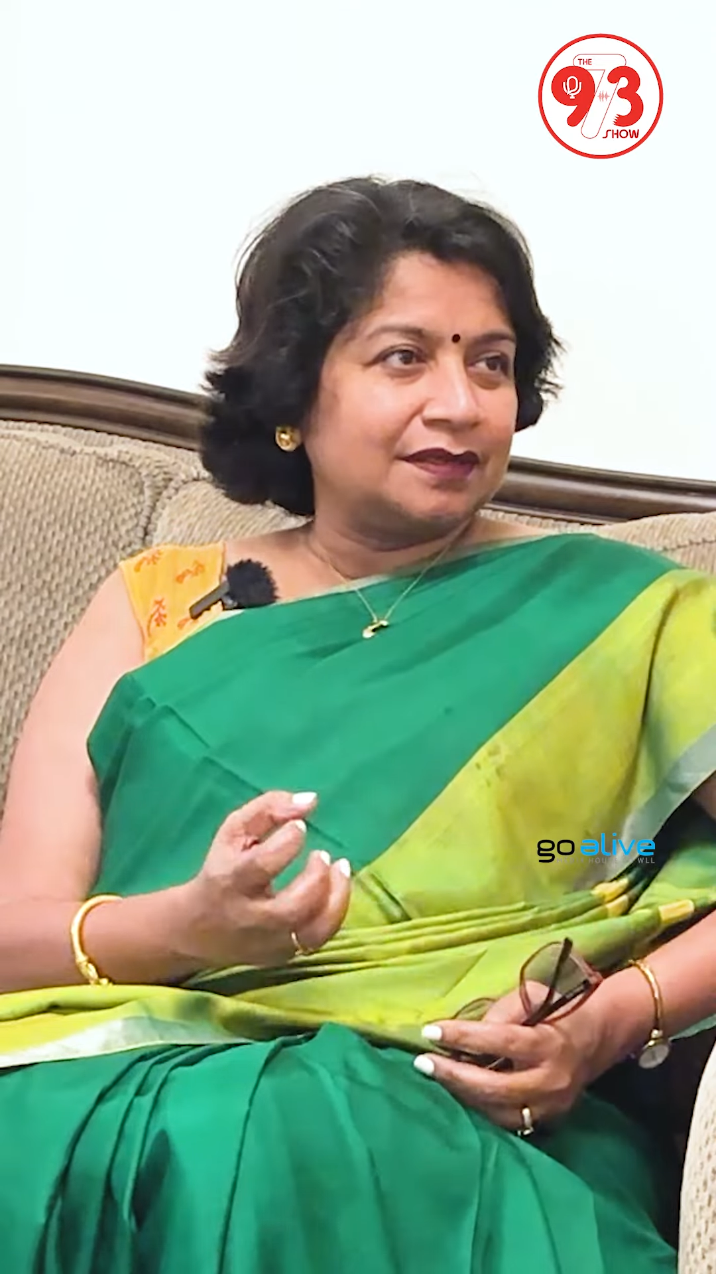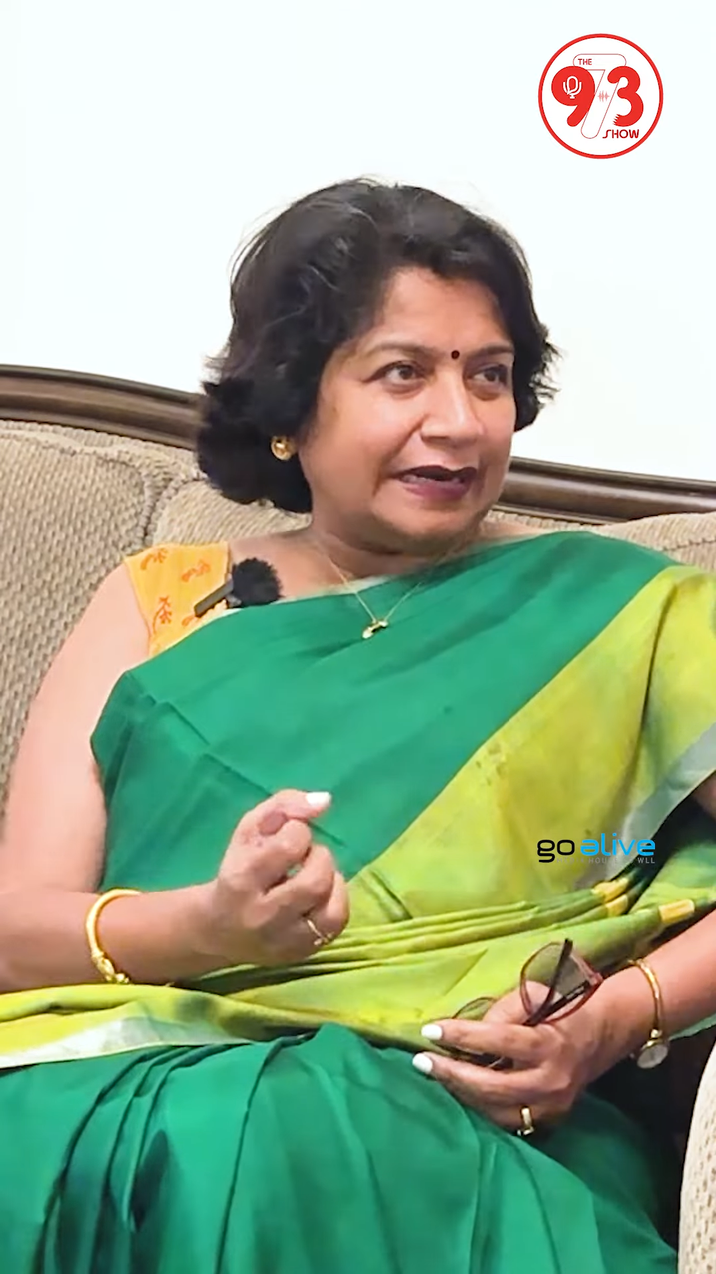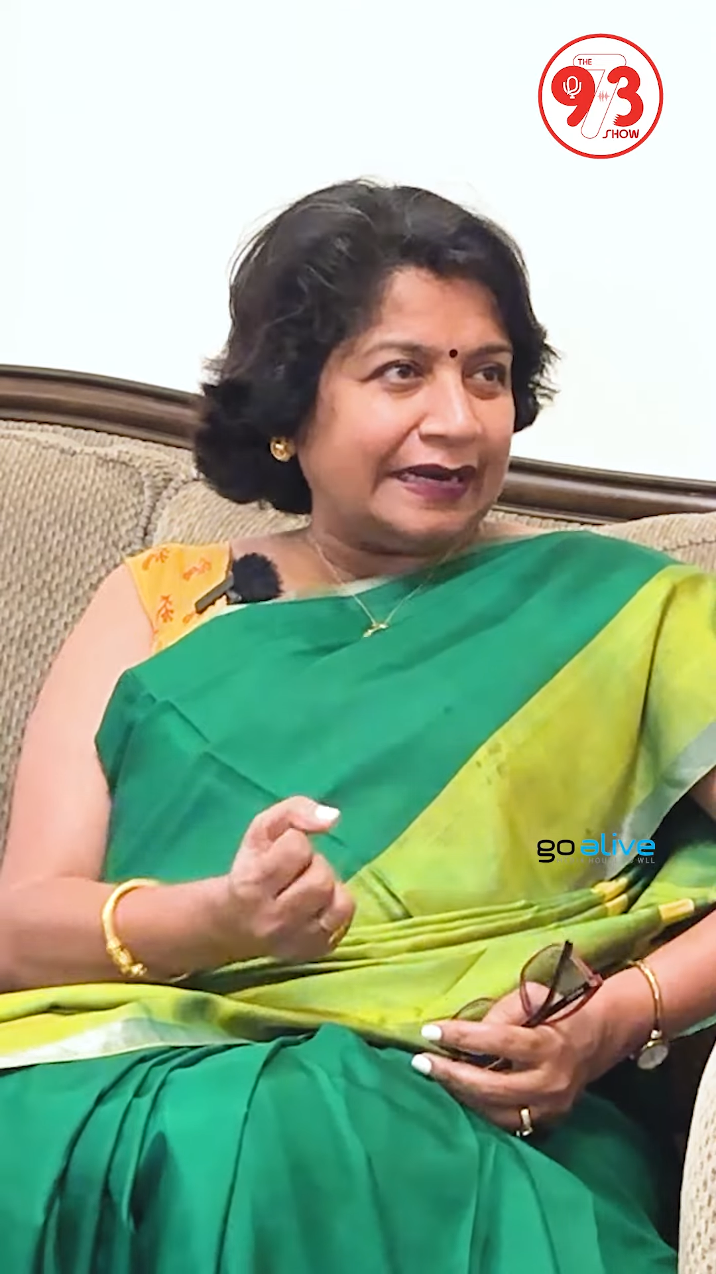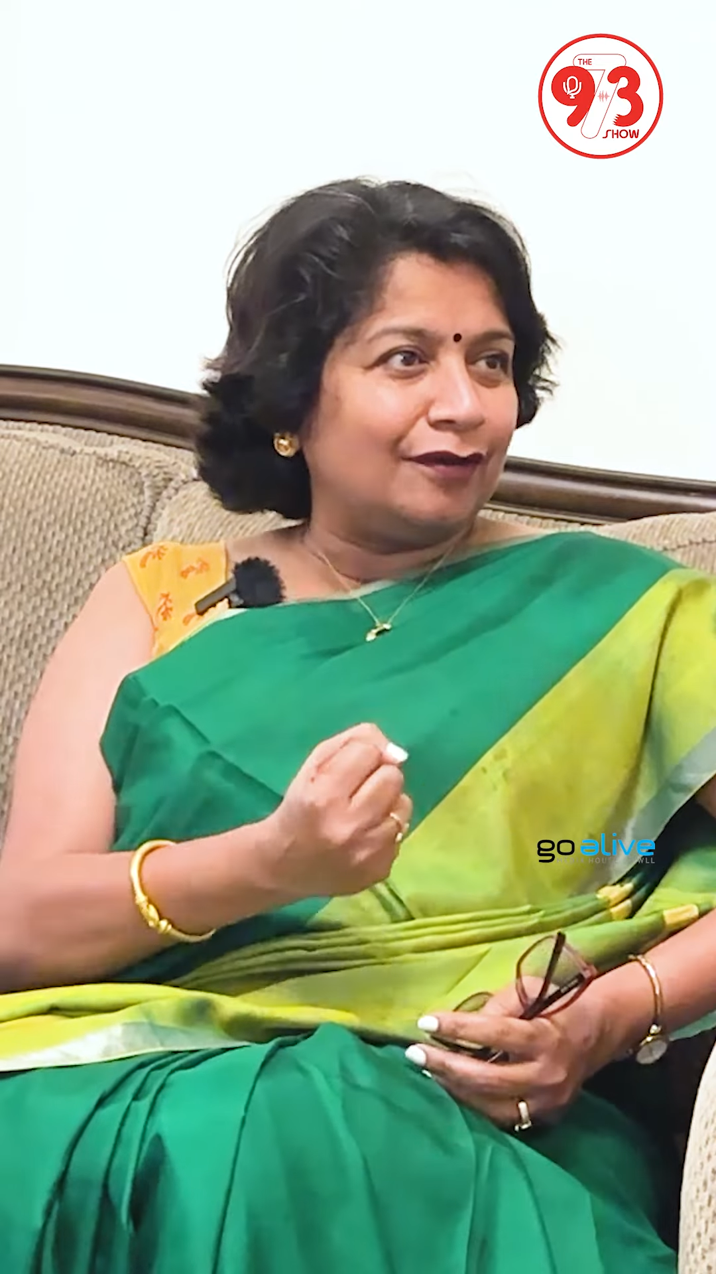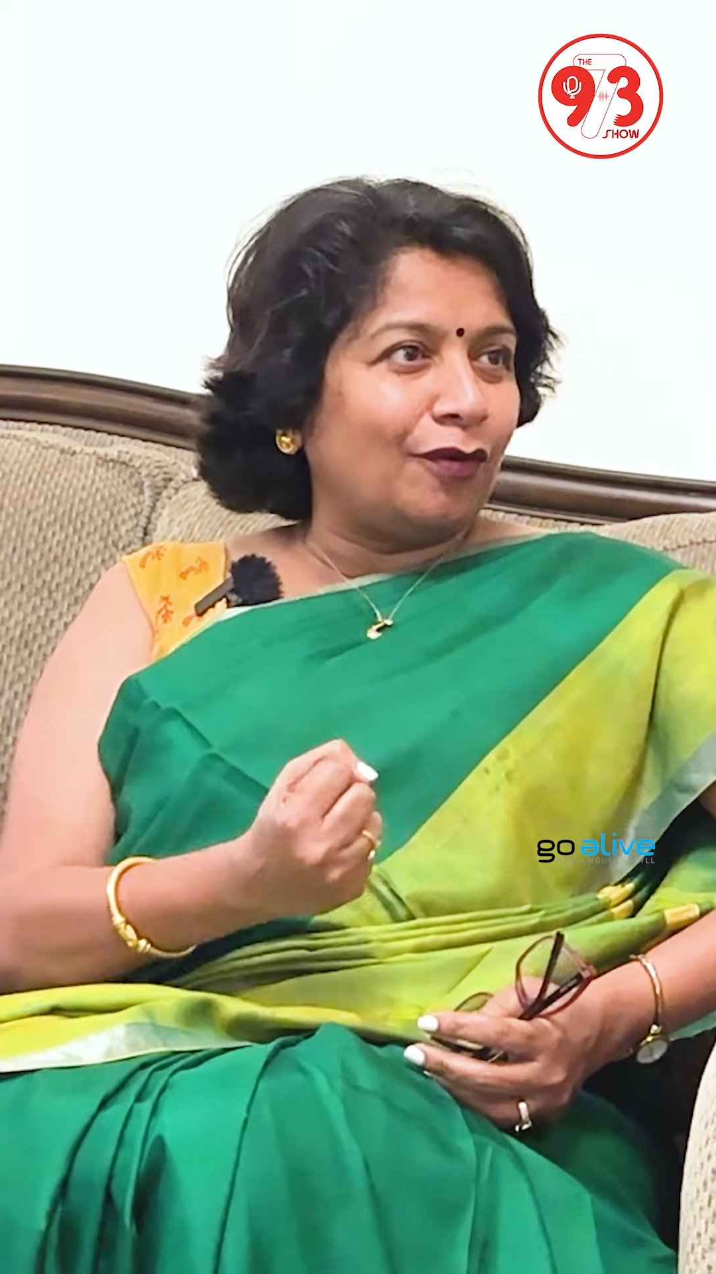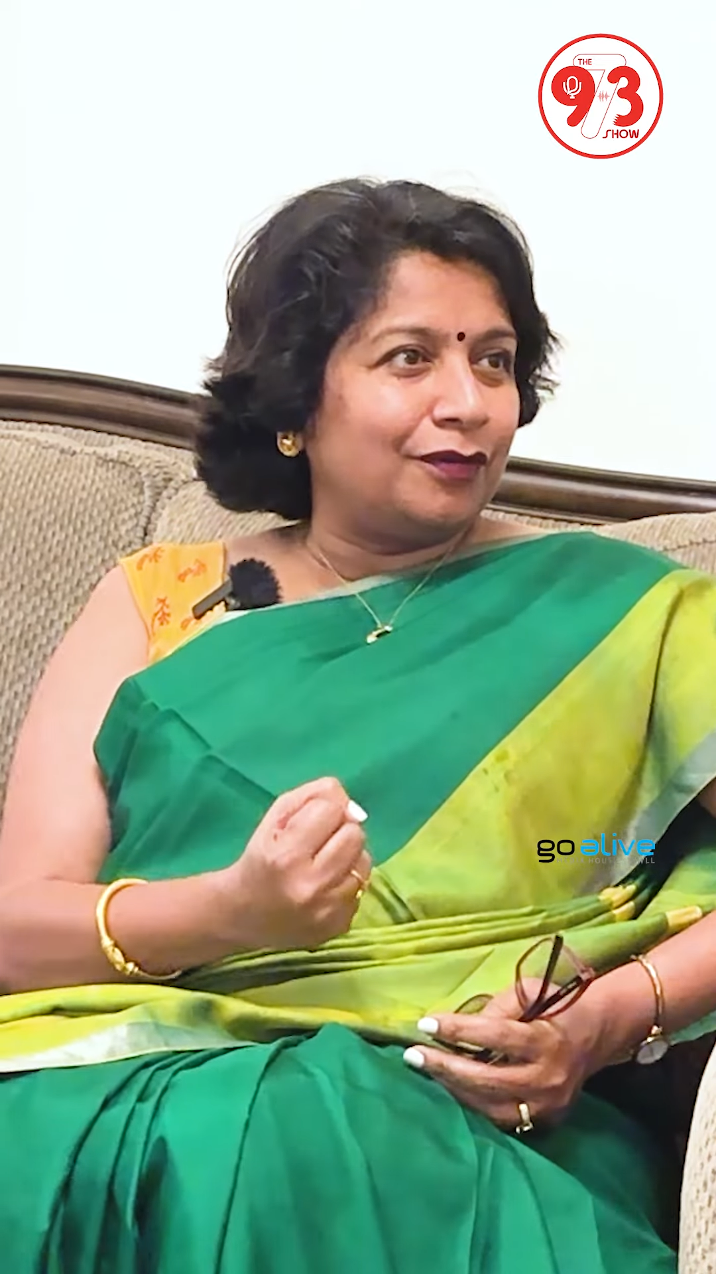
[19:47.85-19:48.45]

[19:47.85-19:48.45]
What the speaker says: cling